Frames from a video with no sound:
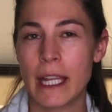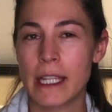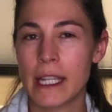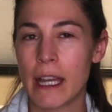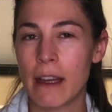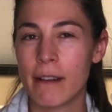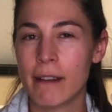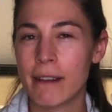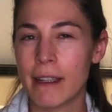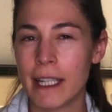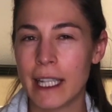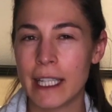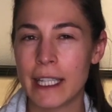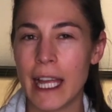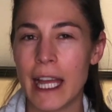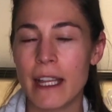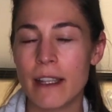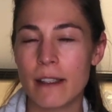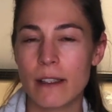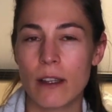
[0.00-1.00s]
calculating
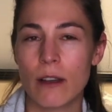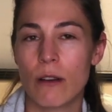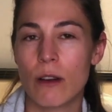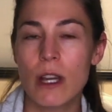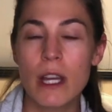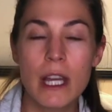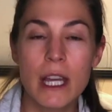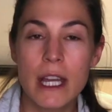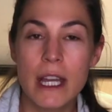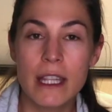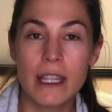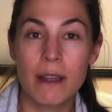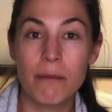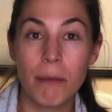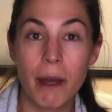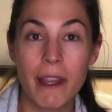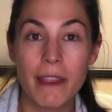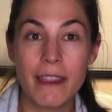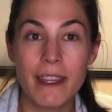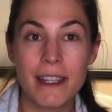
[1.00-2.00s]
that? So the
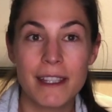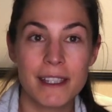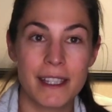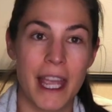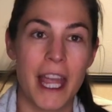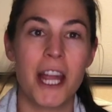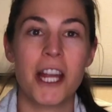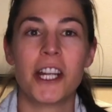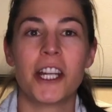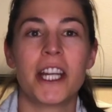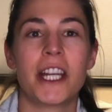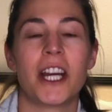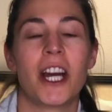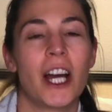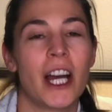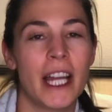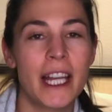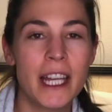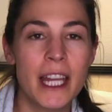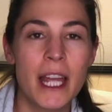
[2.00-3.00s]
month is carrying
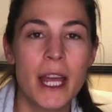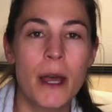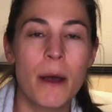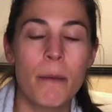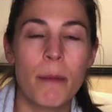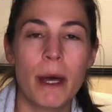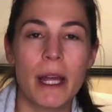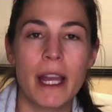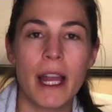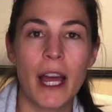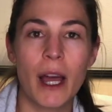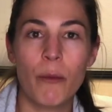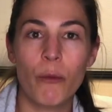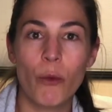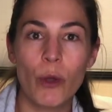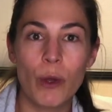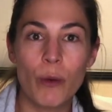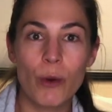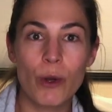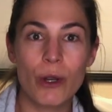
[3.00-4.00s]
on, but
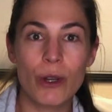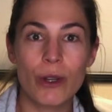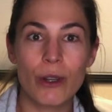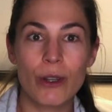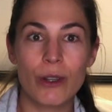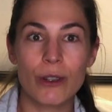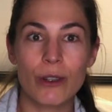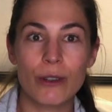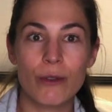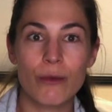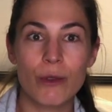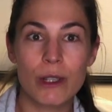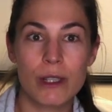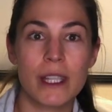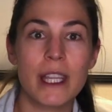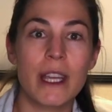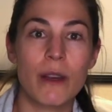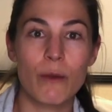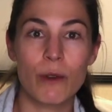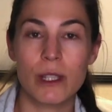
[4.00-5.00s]
we'll
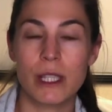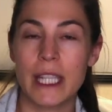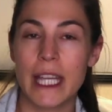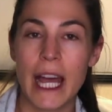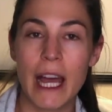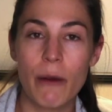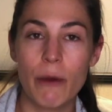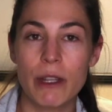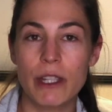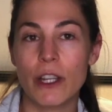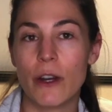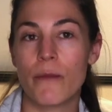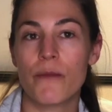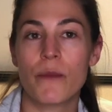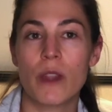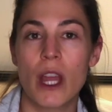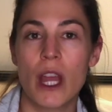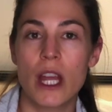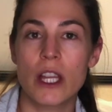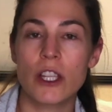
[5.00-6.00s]
see how we do.
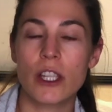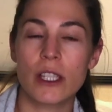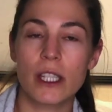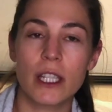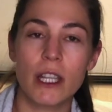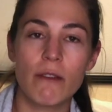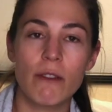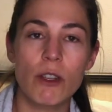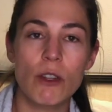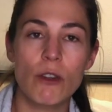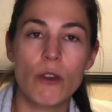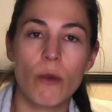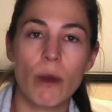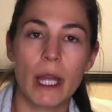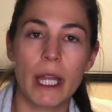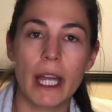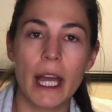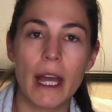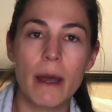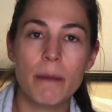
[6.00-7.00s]
Just to give you a
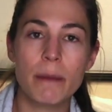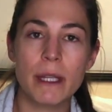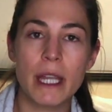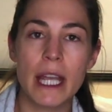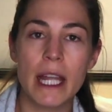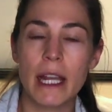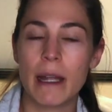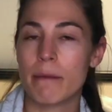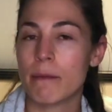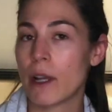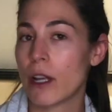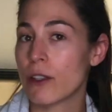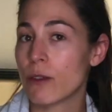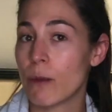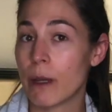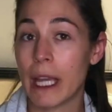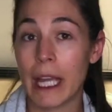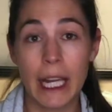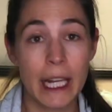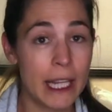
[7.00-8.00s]
quick update, I'm not
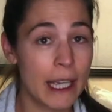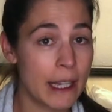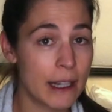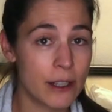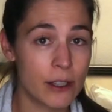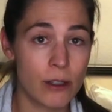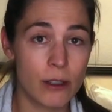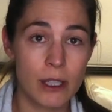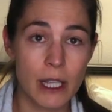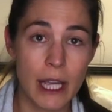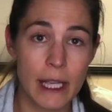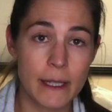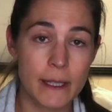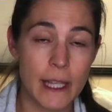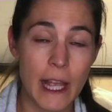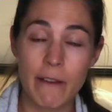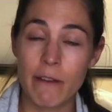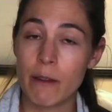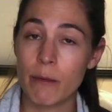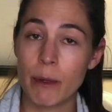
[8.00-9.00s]
doing any exercise because
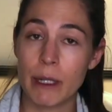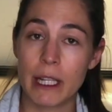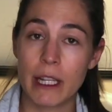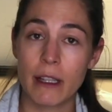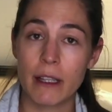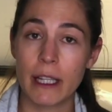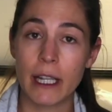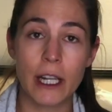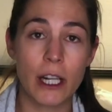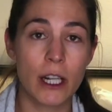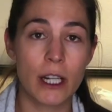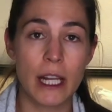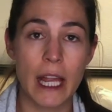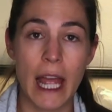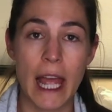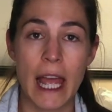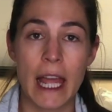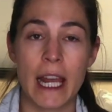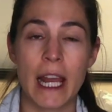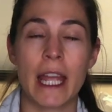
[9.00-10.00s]
I haven't been cleared,
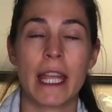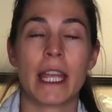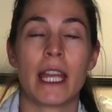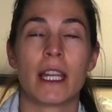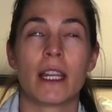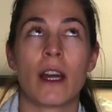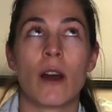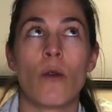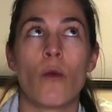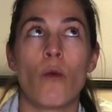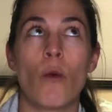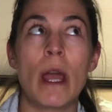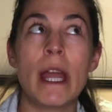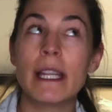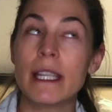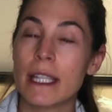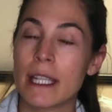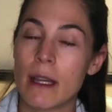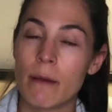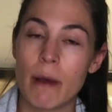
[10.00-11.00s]
and I cannot
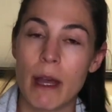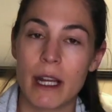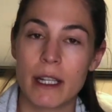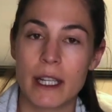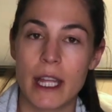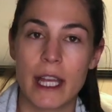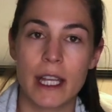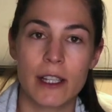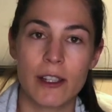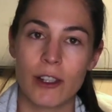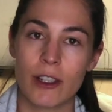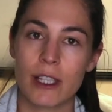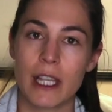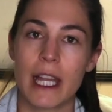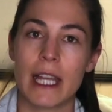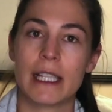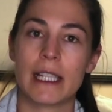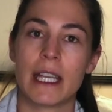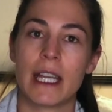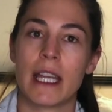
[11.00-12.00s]
wait to get back to
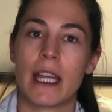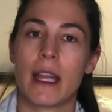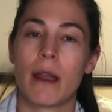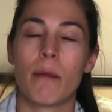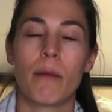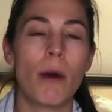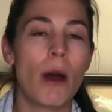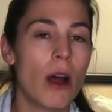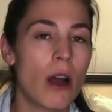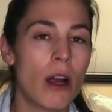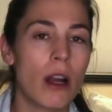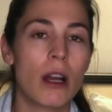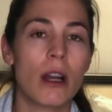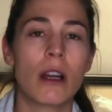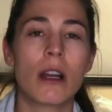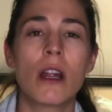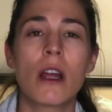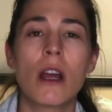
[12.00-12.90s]
exercising bar.